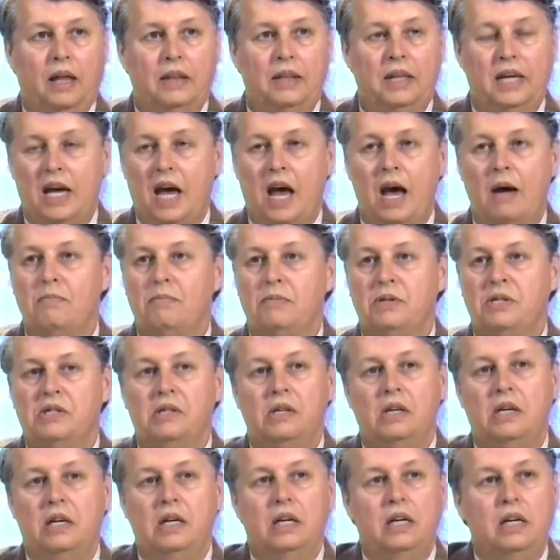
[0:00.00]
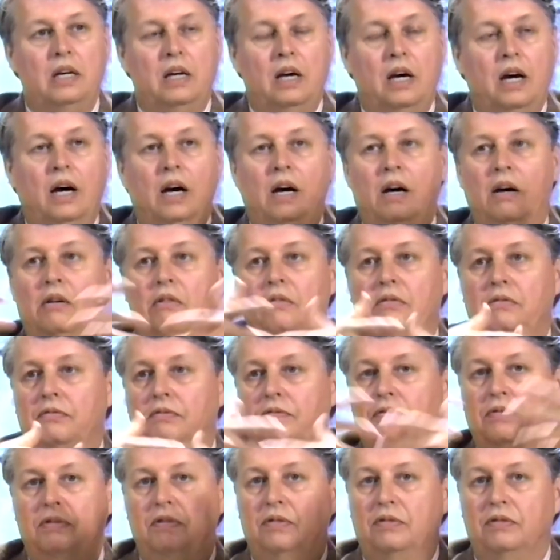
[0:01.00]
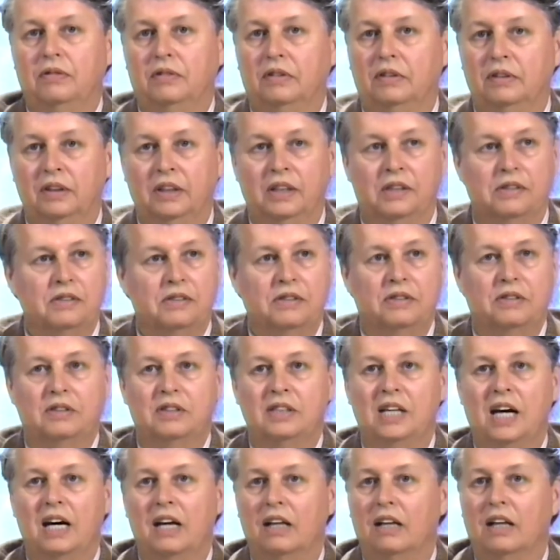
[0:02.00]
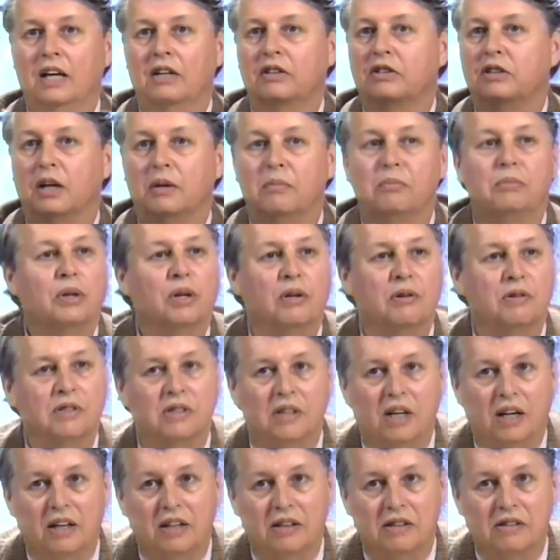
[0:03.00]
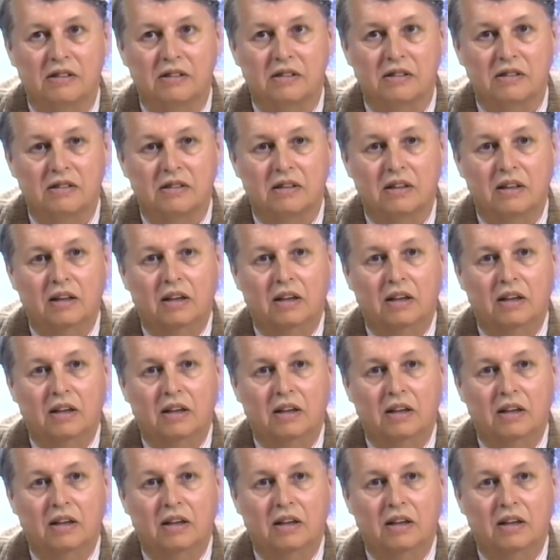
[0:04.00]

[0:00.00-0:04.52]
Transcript: the M C of this dialectic process.